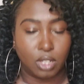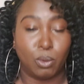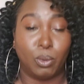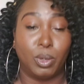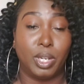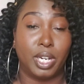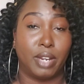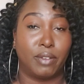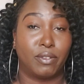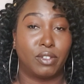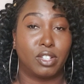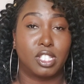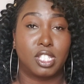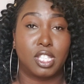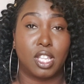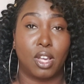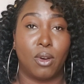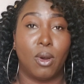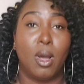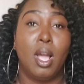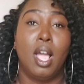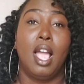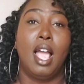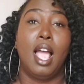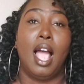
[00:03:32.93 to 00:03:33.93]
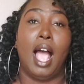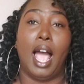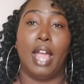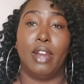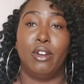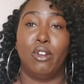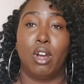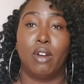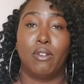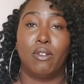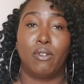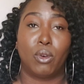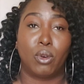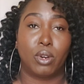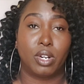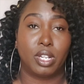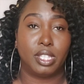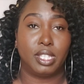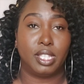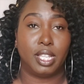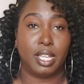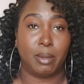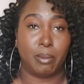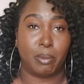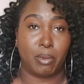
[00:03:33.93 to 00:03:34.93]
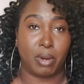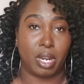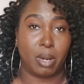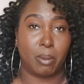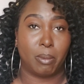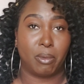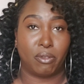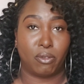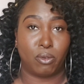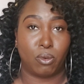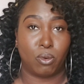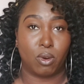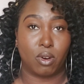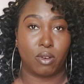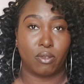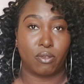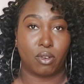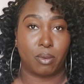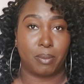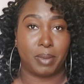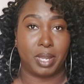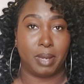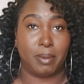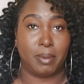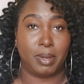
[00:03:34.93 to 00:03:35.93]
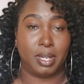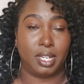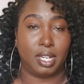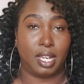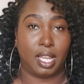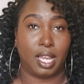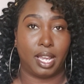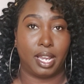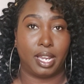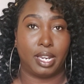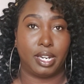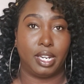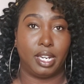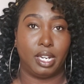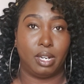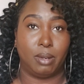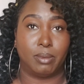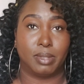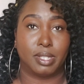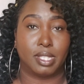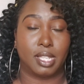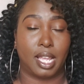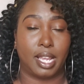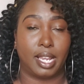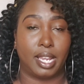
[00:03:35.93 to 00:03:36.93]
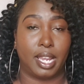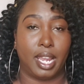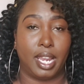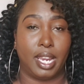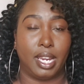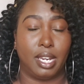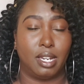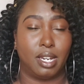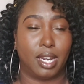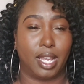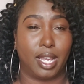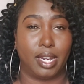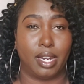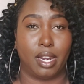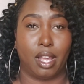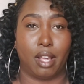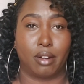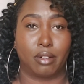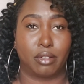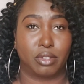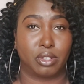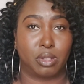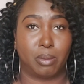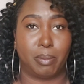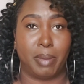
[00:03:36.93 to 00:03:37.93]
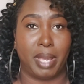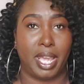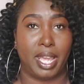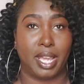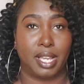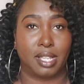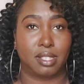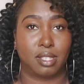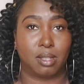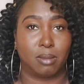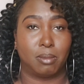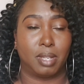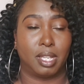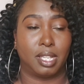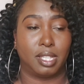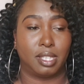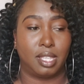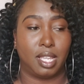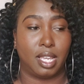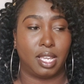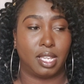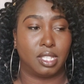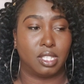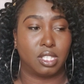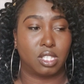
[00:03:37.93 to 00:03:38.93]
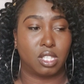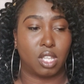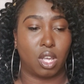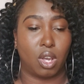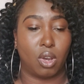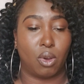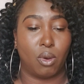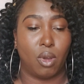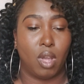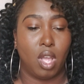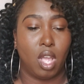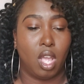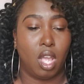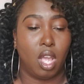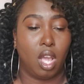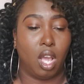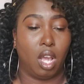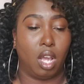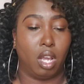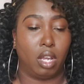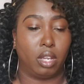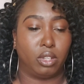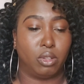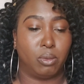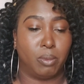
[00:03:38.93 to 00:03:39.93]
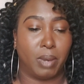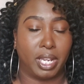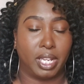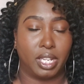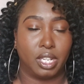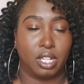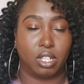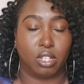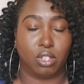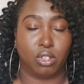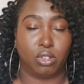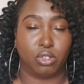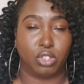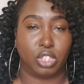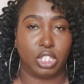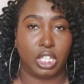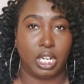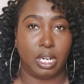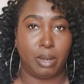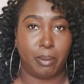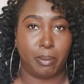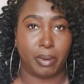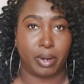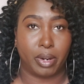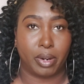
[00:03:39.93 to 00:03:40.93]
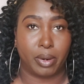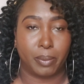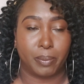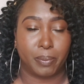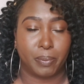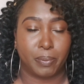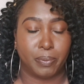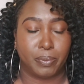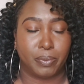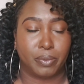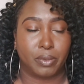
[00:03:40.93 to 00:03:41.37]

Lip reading: whatever. So I know I've ordered that brand before from Ebony Line, and it was like $8-9 a pack, something like that. So you might get it a little cheaper